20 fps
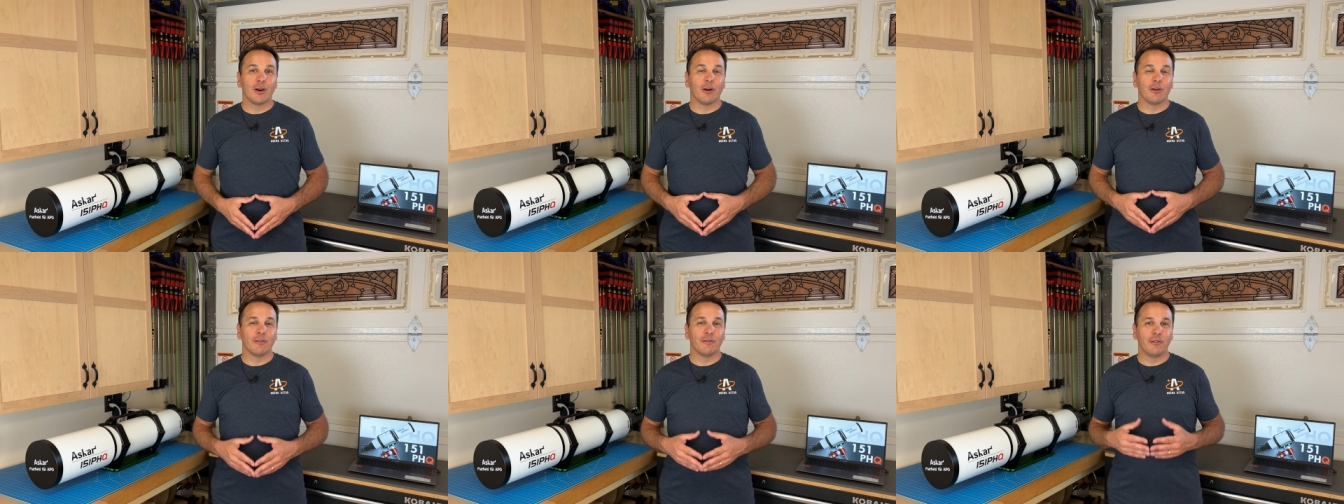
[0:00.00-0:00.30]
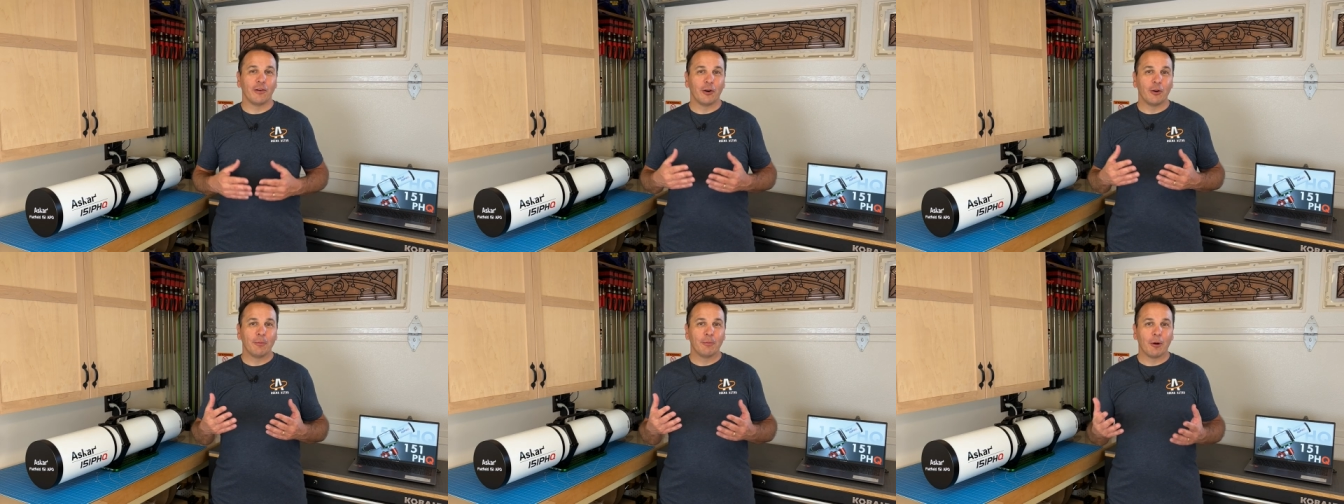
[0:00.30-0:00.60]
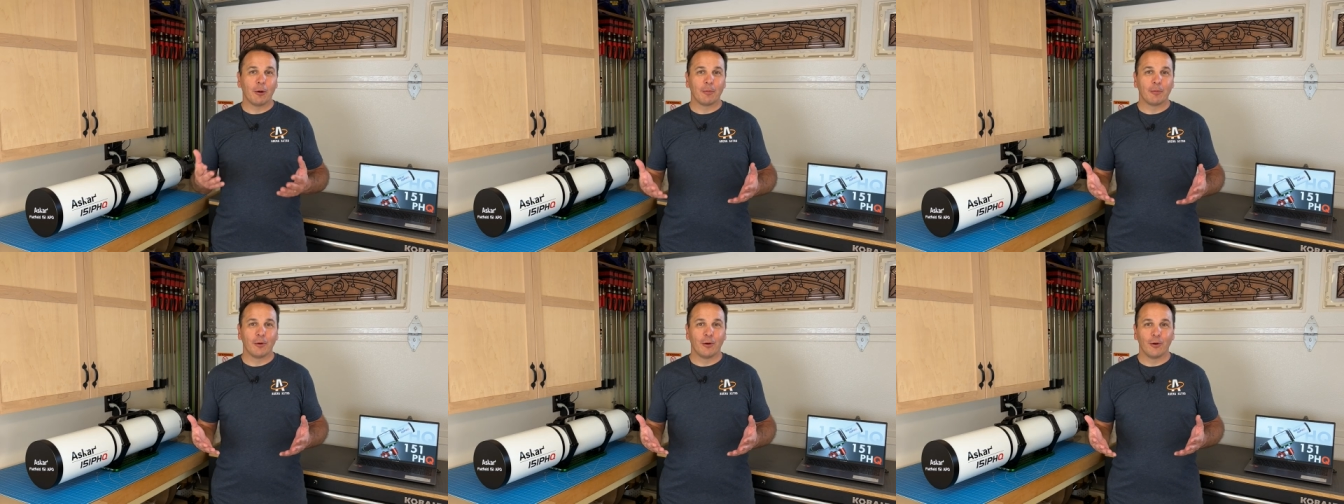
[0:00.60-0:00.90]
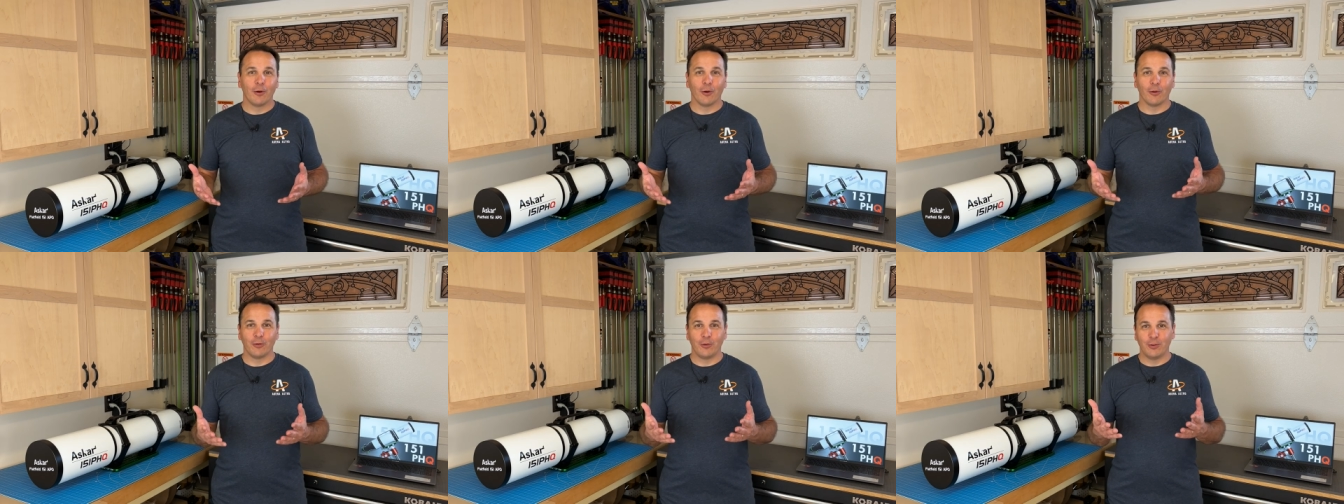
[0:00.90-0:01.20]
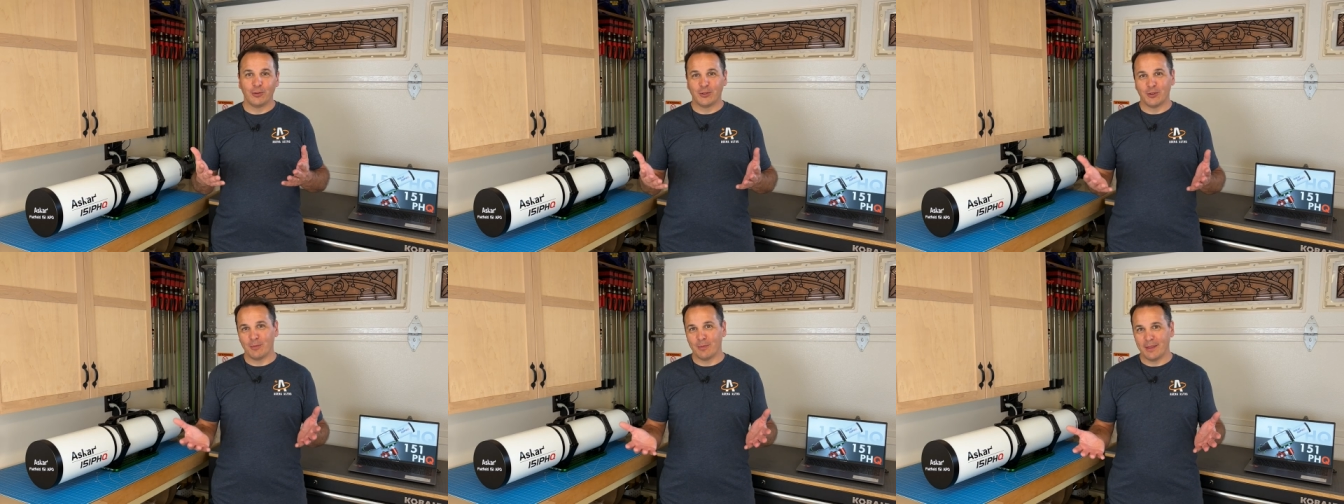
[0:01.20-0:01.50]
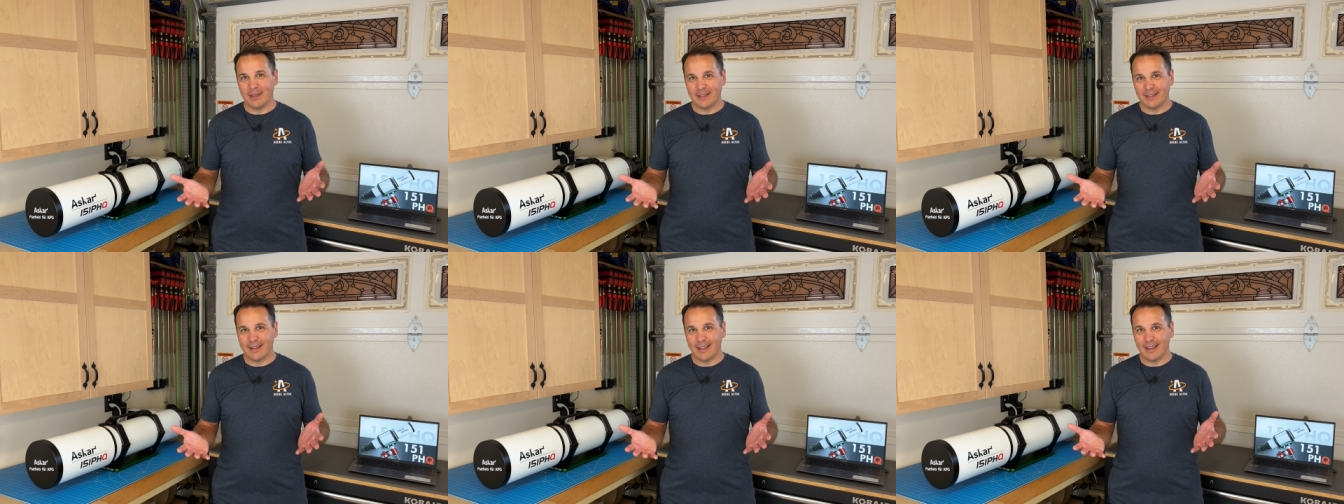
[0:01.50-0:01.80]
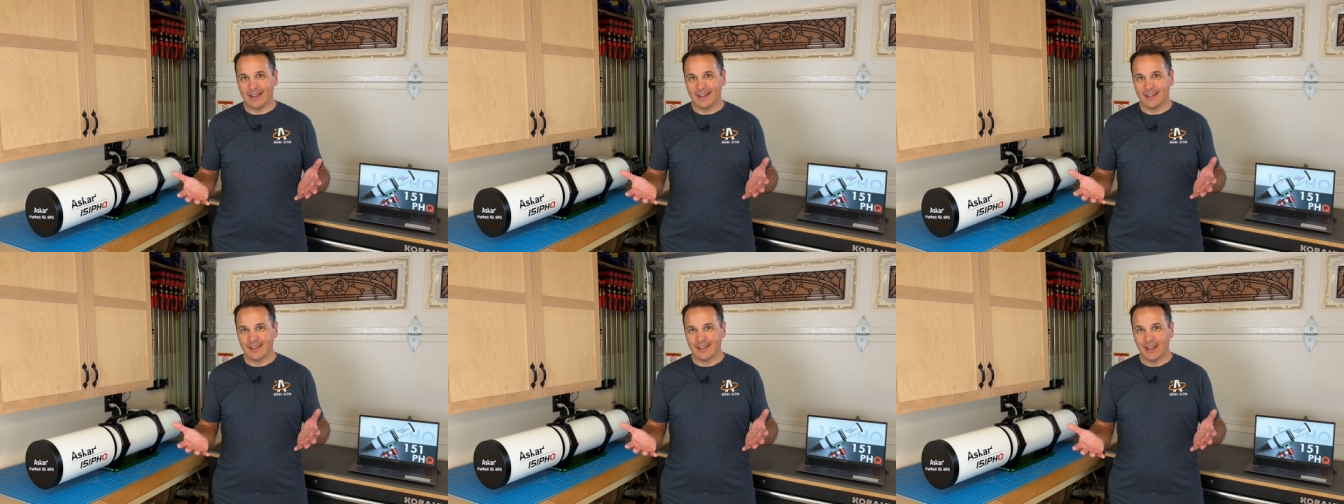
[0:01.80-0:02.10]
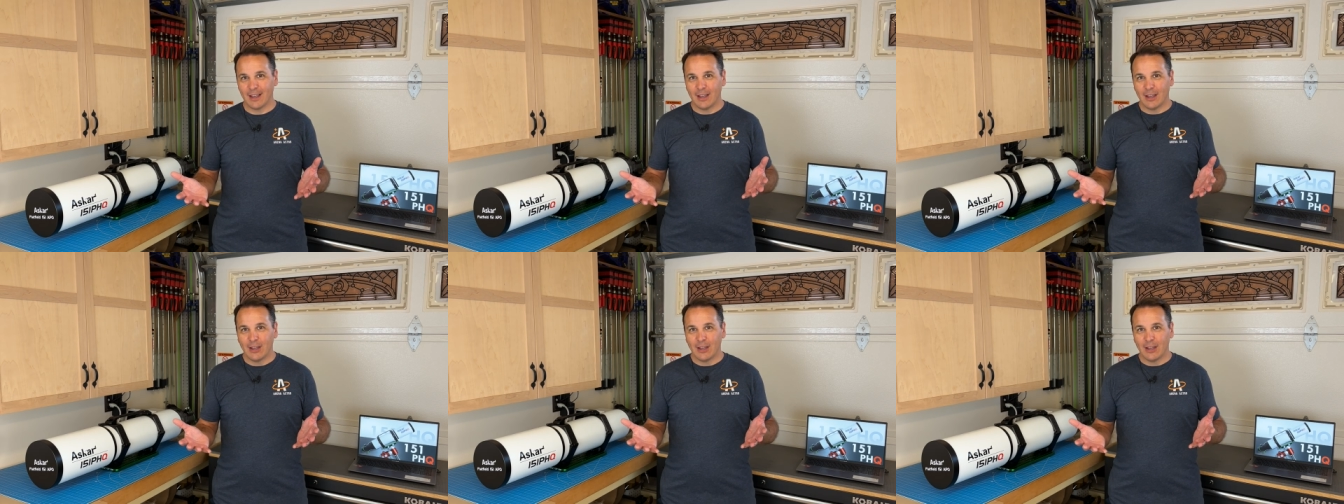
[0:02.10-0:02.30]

are very popular on YouTube these days,